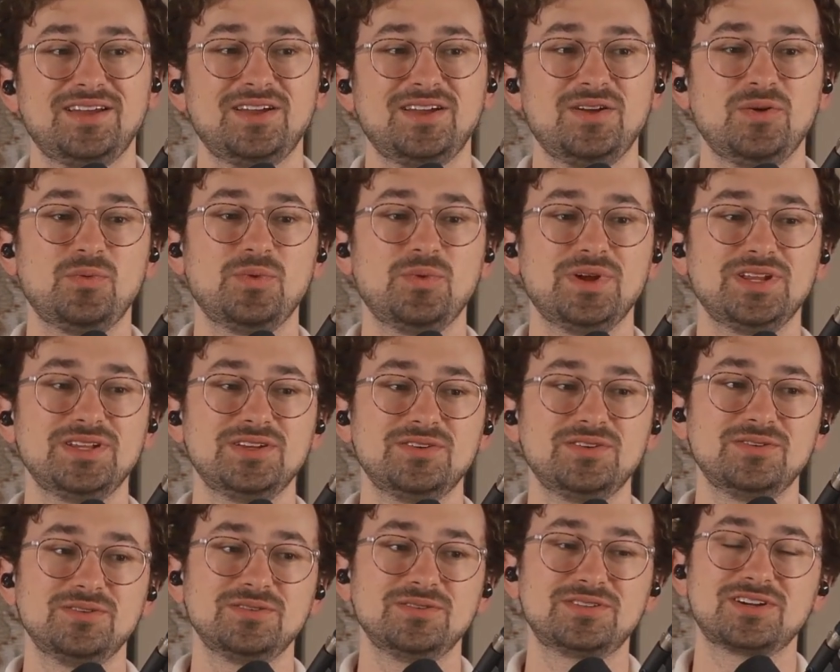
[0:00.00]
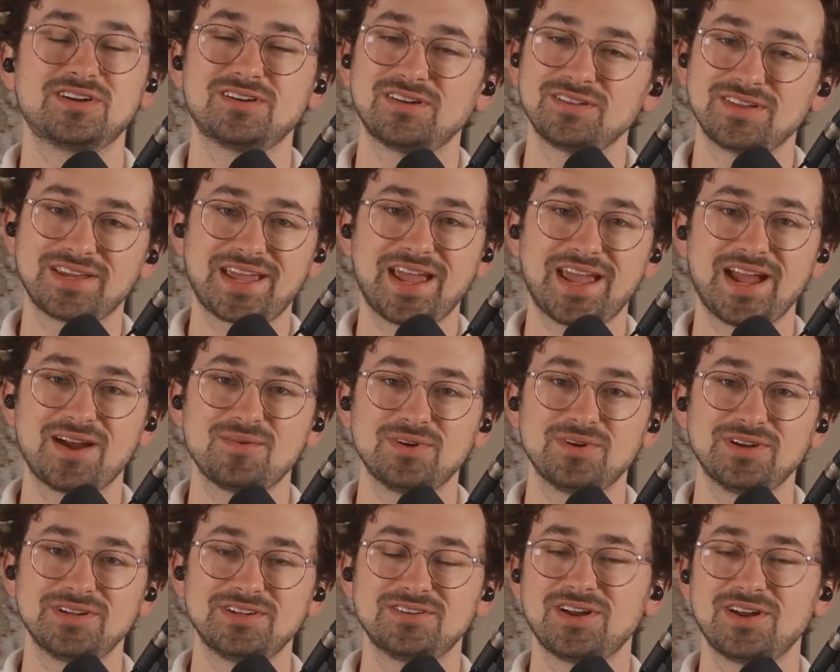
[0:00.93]
when you turn on the camera
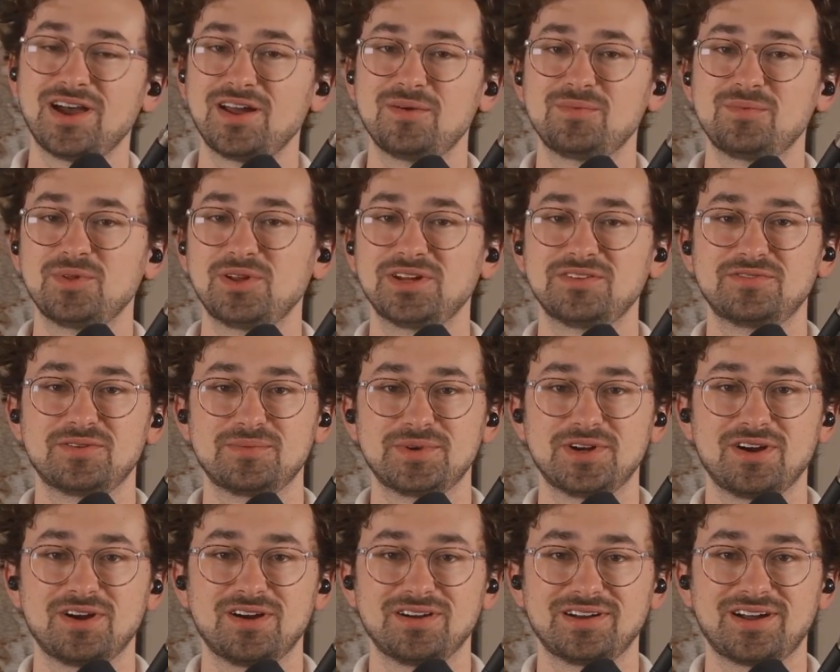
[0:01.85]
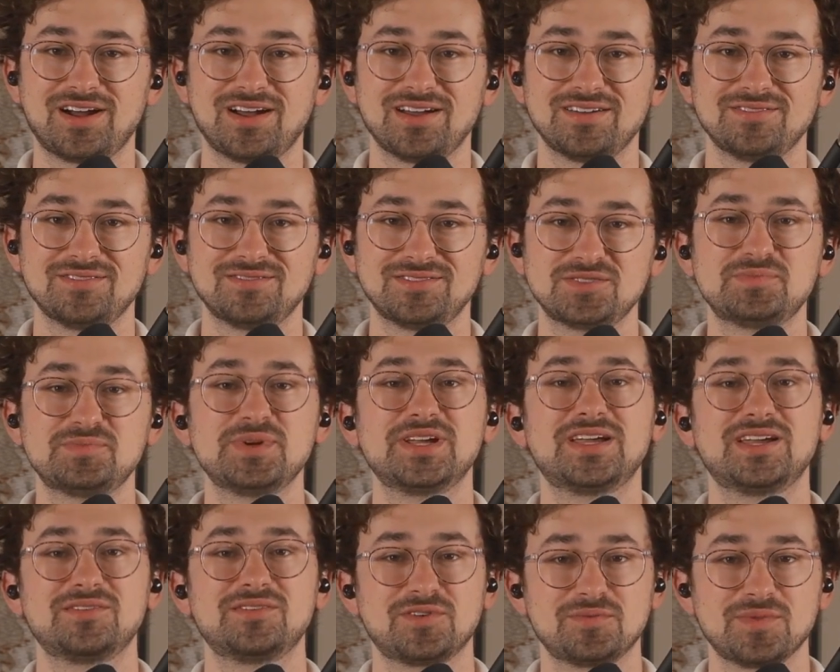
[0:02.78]
and you're not uploading from your archive,
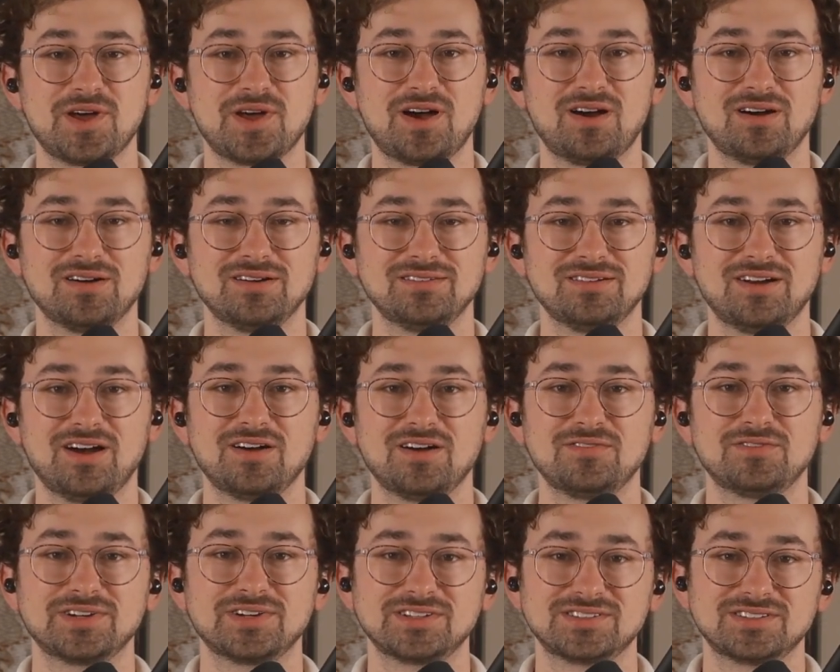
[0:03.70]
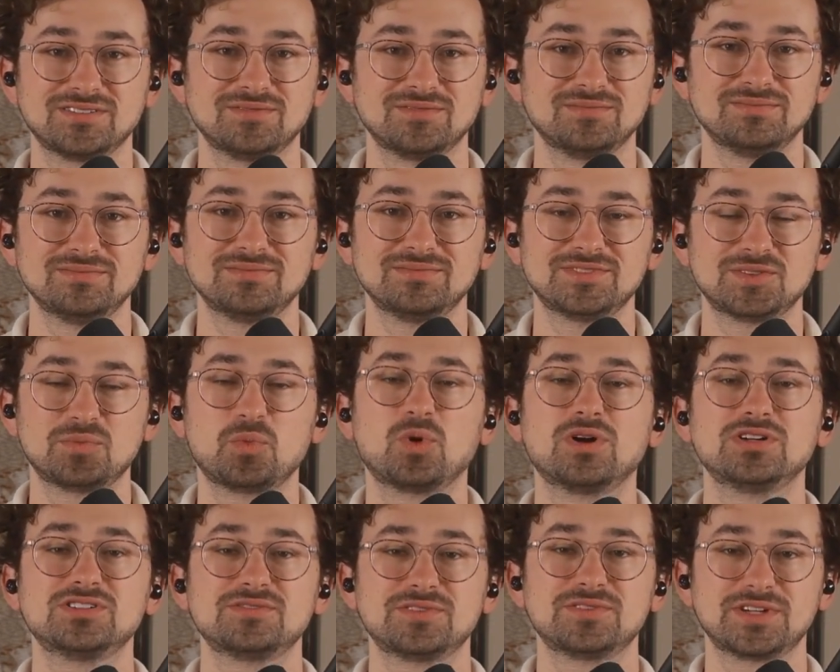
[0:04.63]
speaking from the heart, offering some
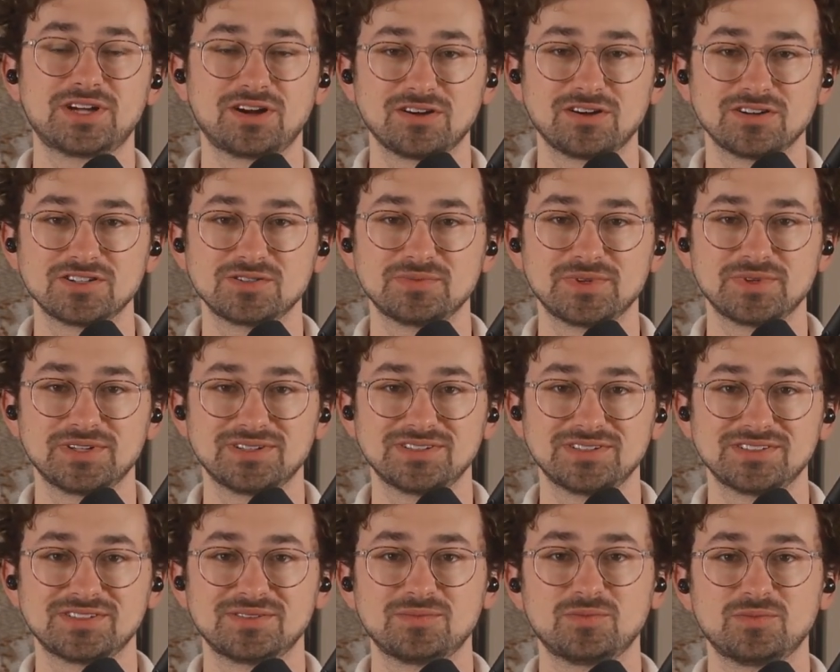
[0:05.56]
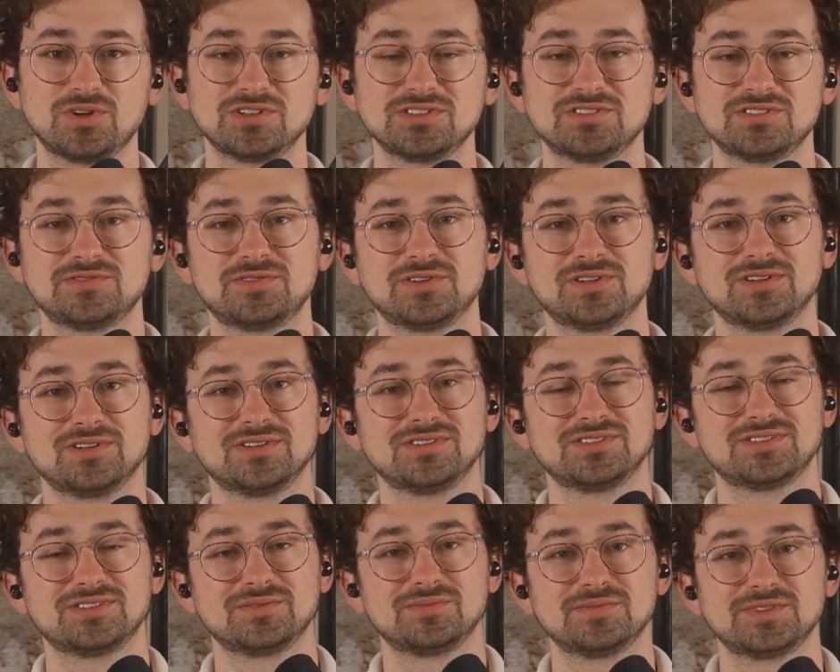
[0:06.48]
words of encouragement and some words for
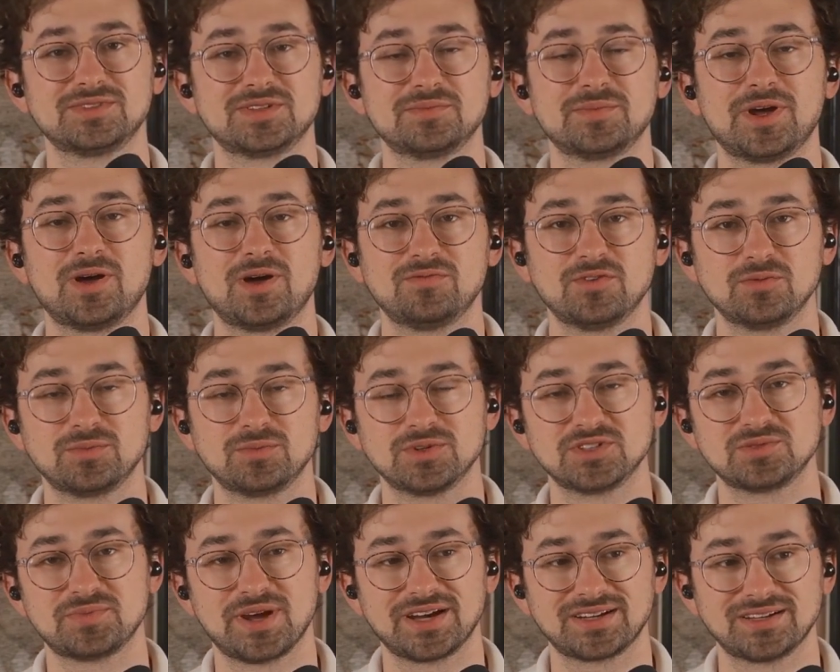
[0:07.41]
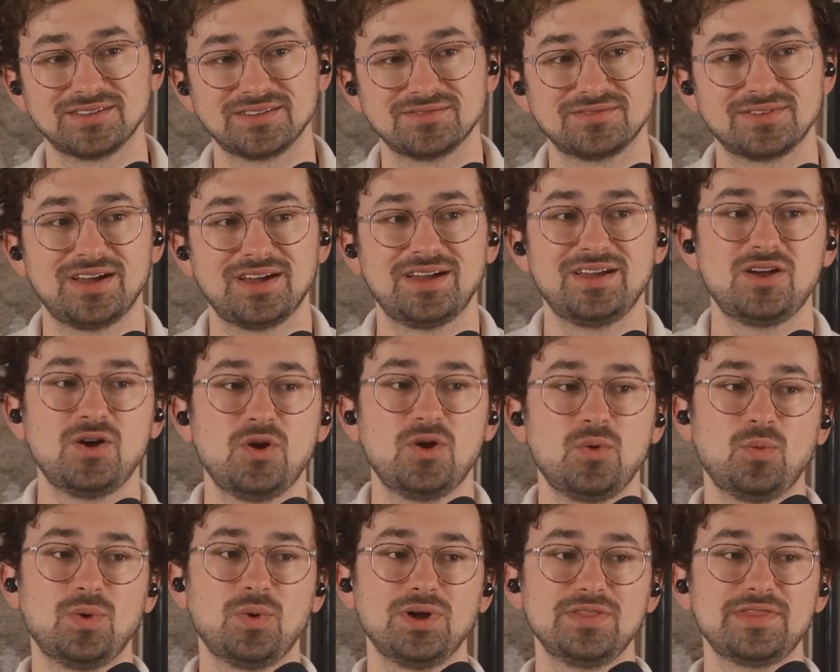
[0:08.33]
some helpful perspective,
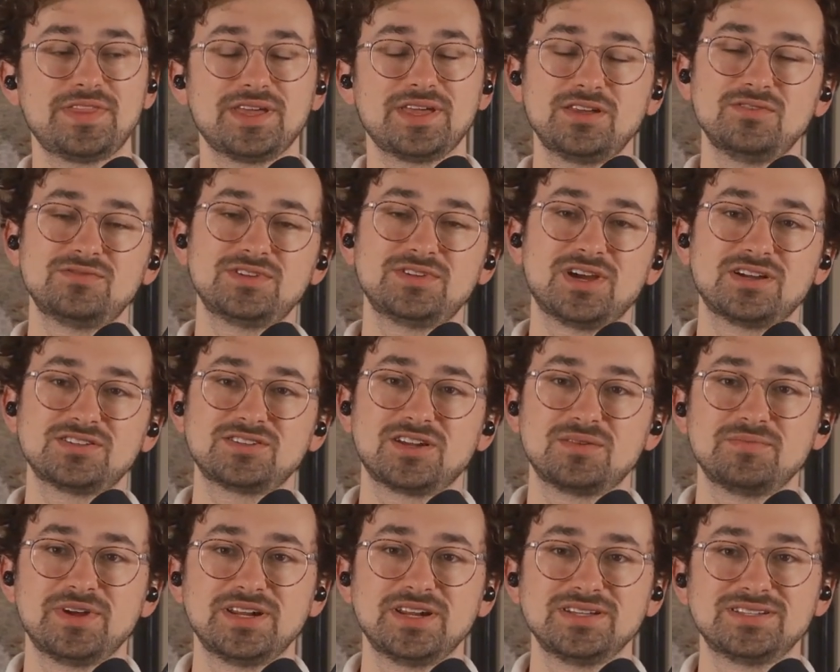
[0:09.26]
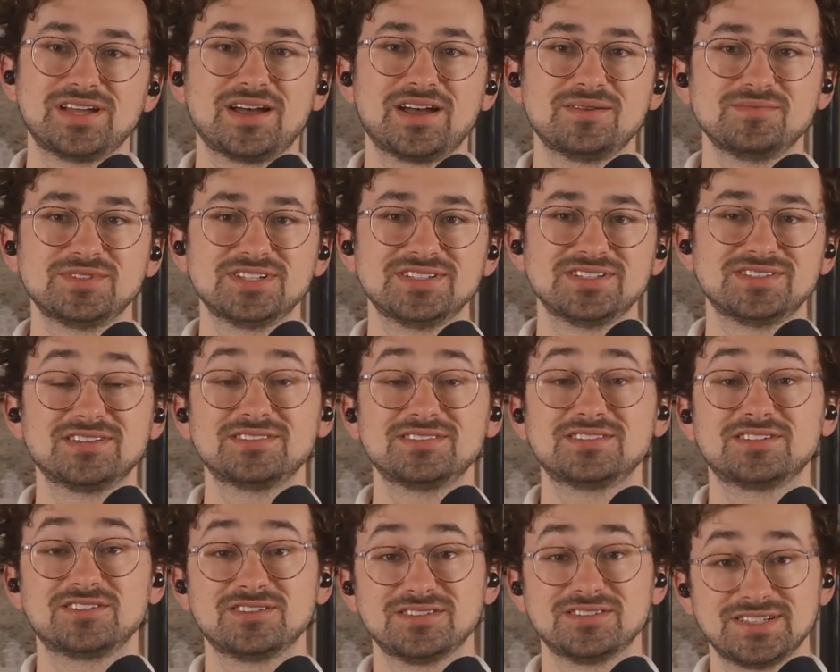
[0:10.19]
one thing you've touched on many times is
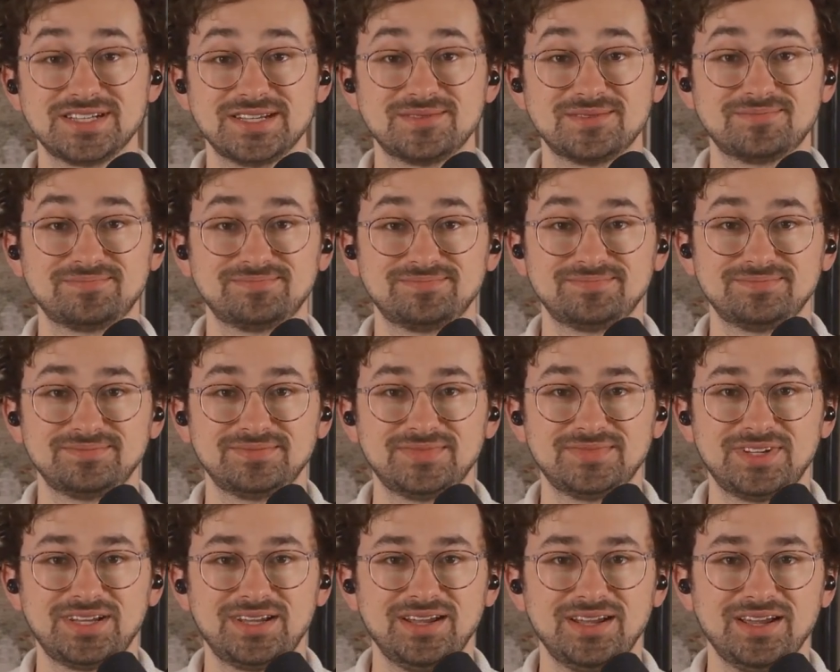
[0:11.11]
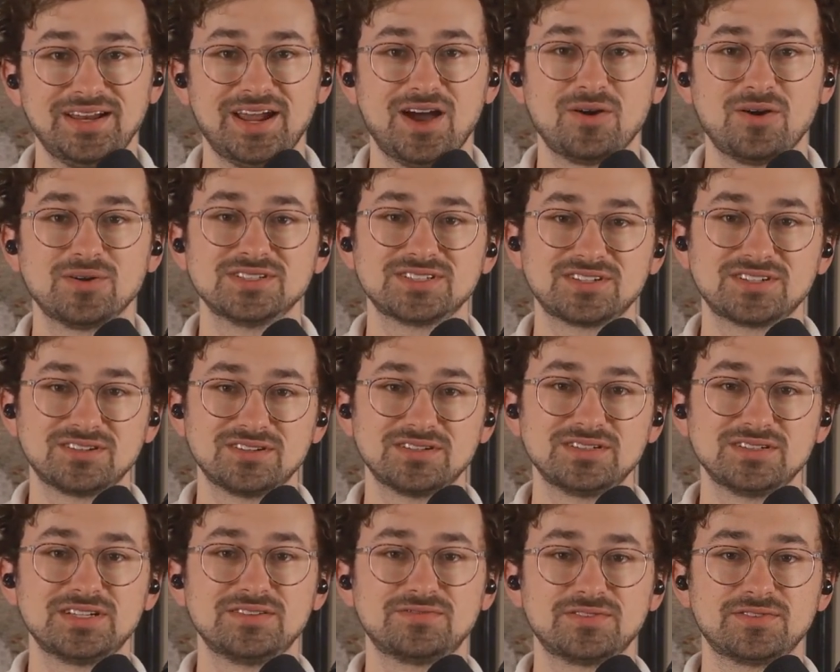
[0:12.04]
uncertainty, and how
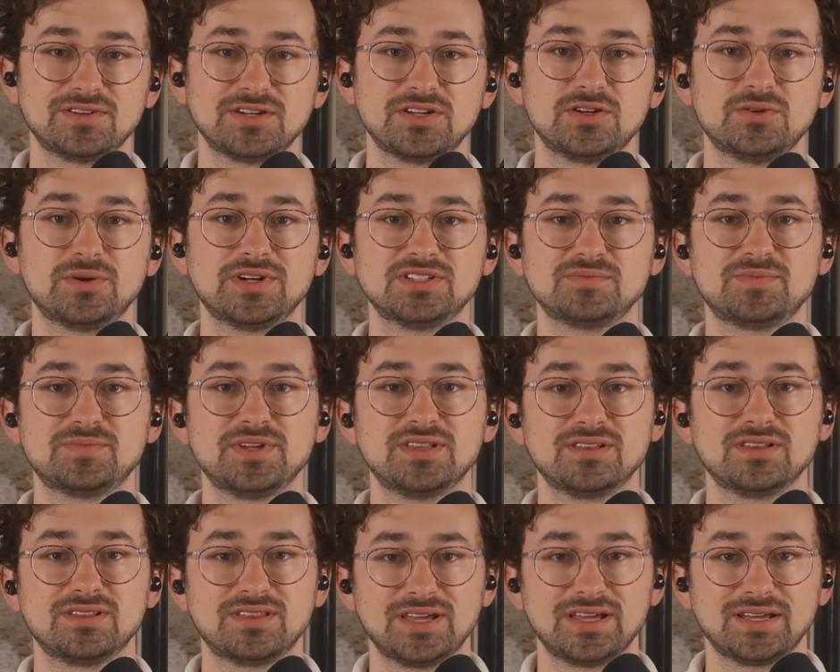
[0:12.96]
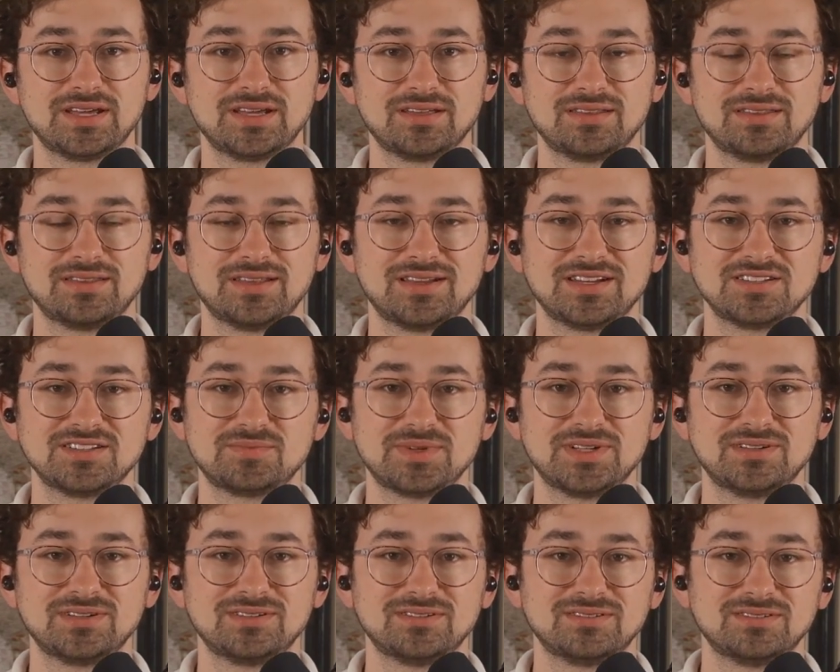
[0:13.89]
uncertainty for you has been the thing that has
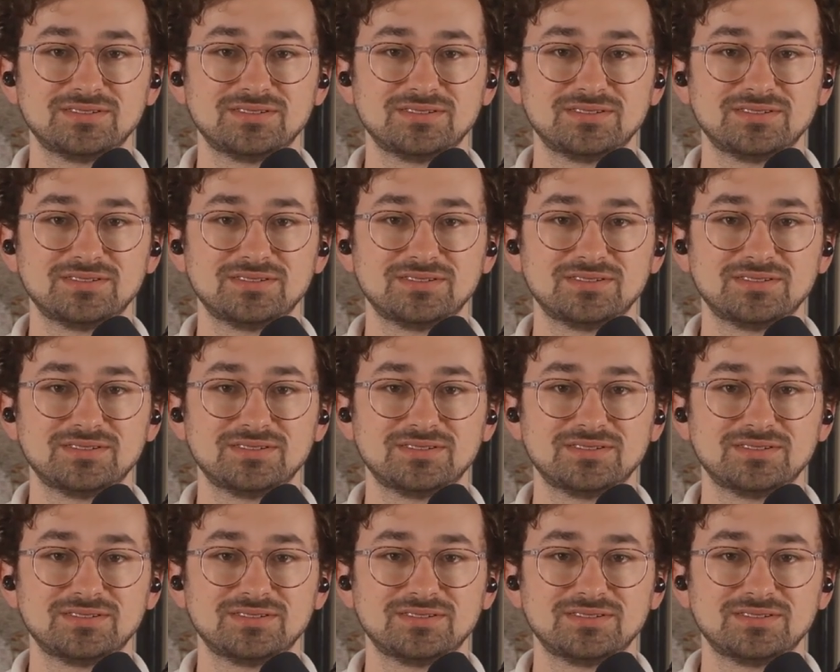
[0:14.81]
been